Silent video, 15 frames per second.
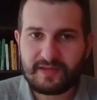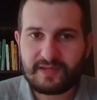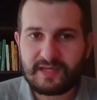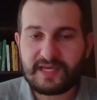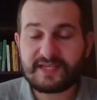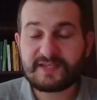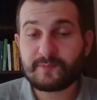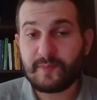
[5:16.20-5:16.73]

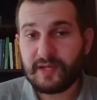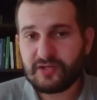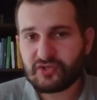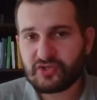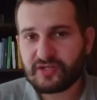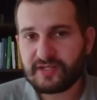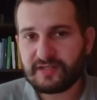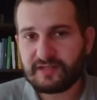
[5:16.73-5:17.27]

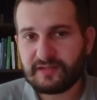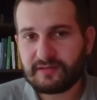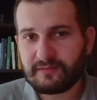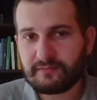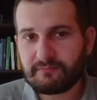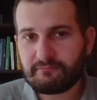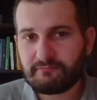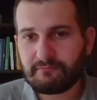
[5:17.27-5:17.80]
especially
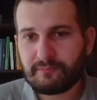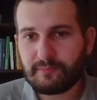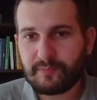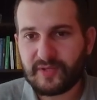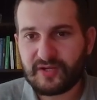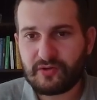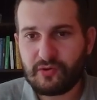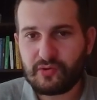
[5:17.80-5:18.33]

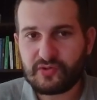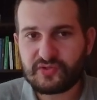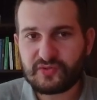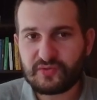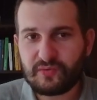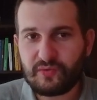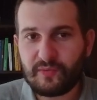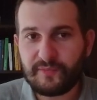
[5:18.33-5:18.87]
because
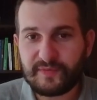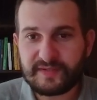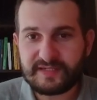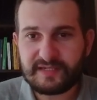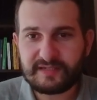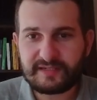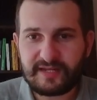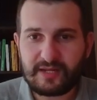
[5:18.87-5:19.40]
of a
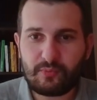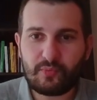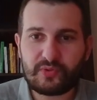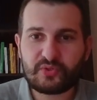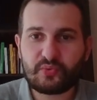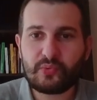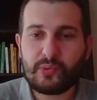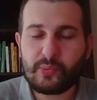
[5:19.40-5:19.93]
detail
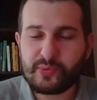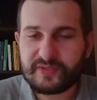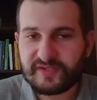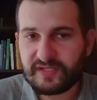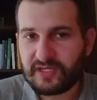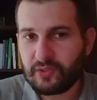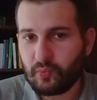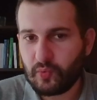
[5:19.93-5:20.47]
which we will see
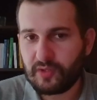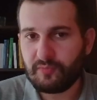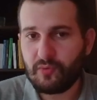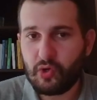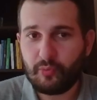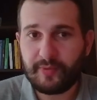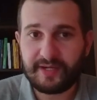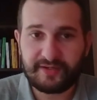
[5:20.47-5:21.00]
in one
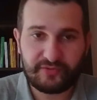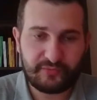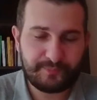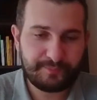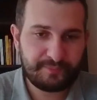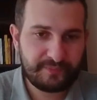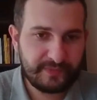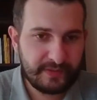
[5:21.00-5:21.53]
moment.
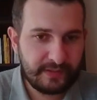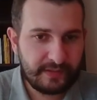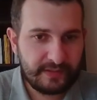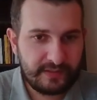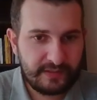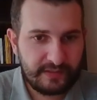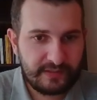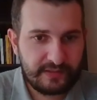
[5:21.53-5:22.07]

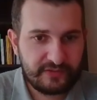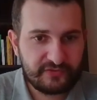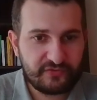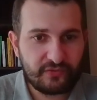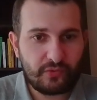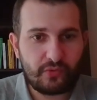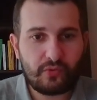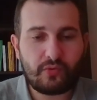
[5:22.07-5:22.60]

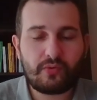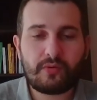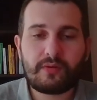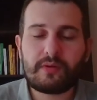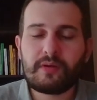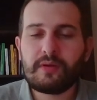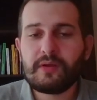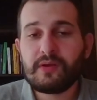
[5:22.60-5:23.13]
So
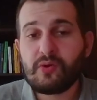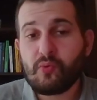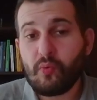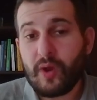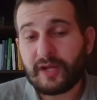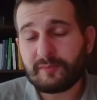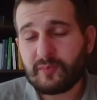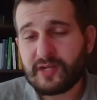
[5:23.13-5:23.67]

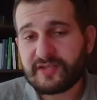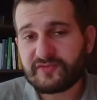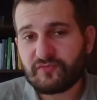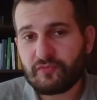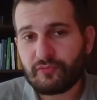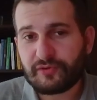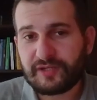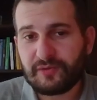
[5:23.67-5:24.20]
white plays
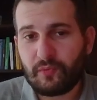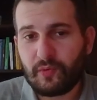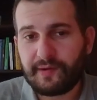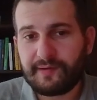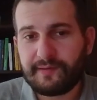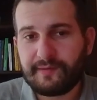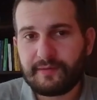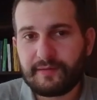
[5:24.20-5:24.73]
rook e1,
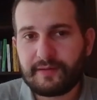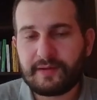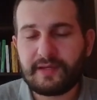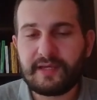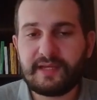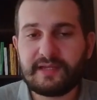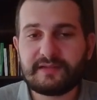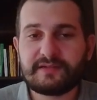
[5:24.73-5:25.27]

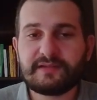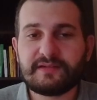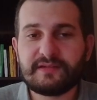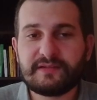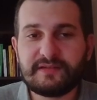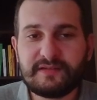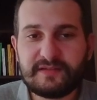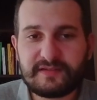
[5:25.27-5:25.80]
and
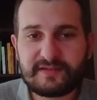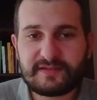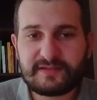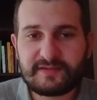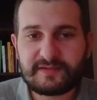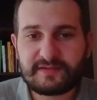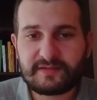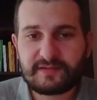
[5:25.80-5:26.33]

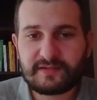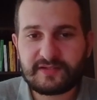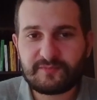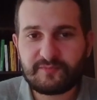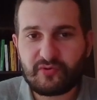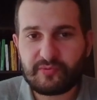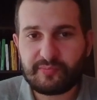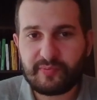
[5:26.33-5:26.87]
this is
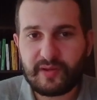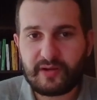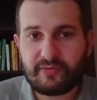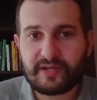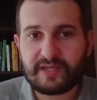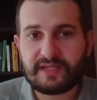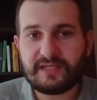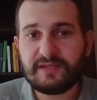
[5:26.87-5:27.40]

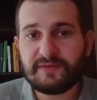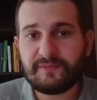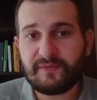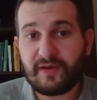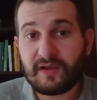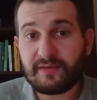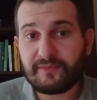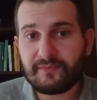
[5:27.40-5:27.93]
preparing e5,